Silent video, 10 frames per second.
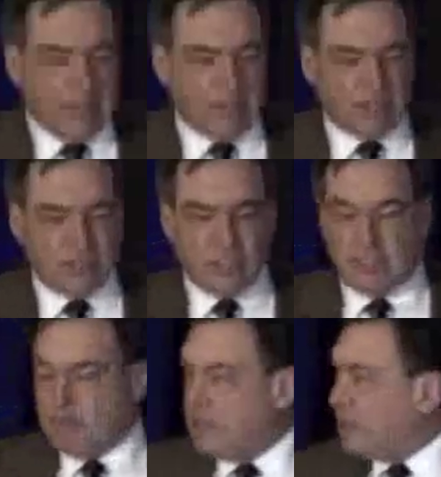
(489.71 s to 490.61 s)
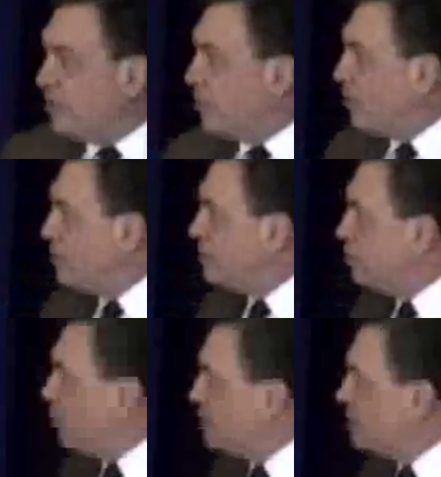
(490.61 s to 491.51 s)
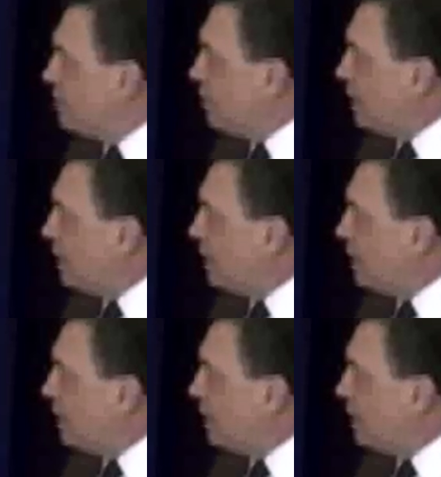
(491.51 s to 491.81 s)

and you can see some of the other areas in the West have a